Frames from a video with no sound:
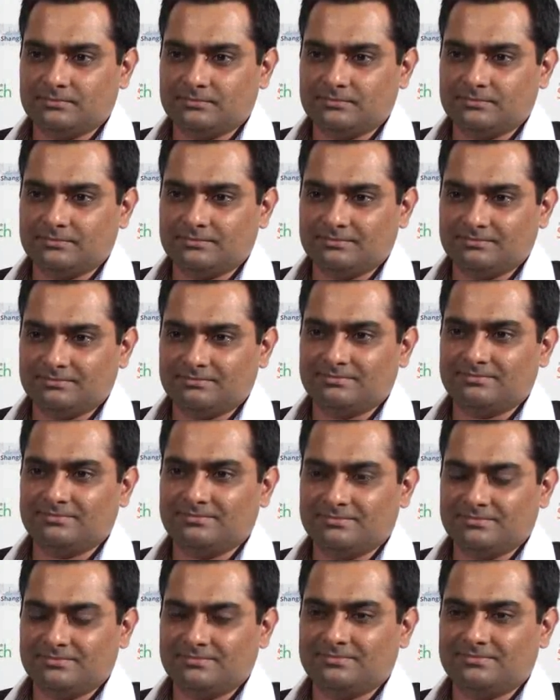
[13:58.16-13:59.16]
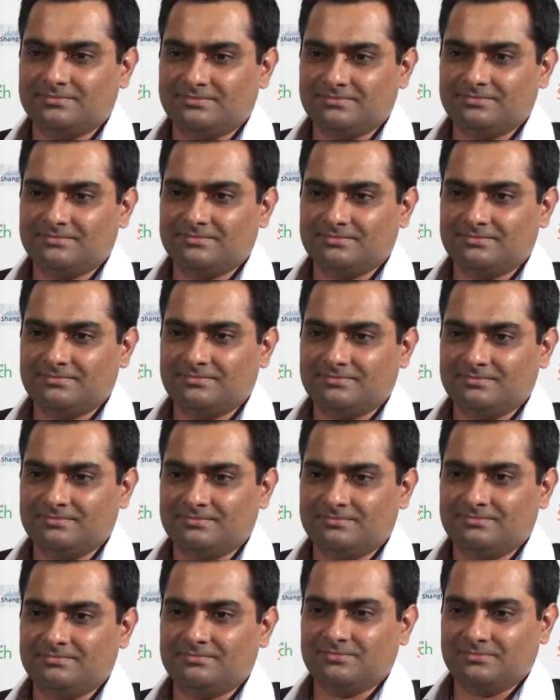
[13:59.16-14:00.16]
Good. Thank you
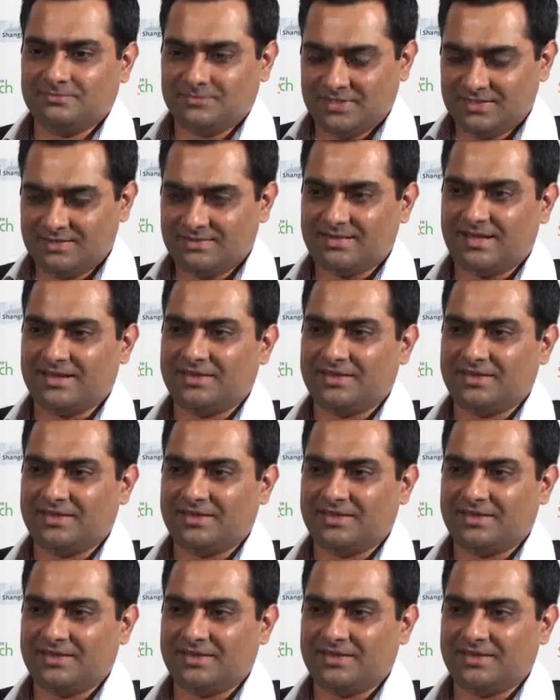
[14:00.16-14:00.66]
very much.